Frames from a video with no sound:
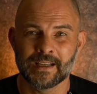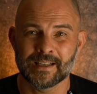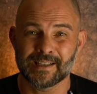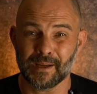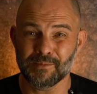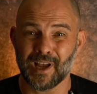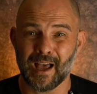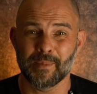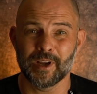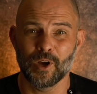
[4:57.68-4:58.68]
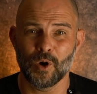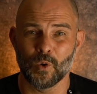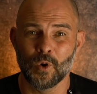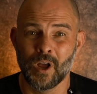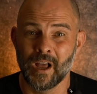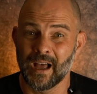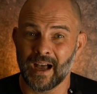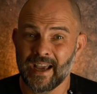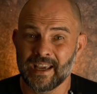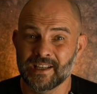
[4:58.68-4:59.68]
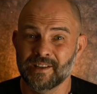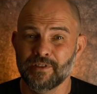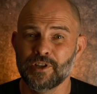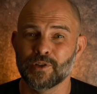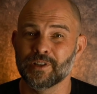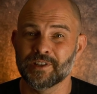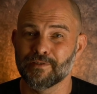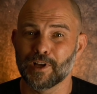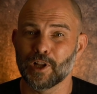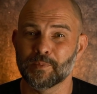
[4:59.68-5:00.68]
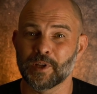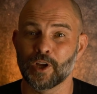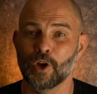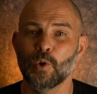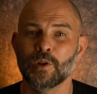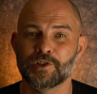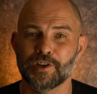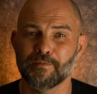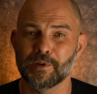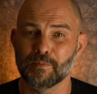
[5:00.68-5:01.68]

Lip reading: Some time ago, I individually developed a goal achievement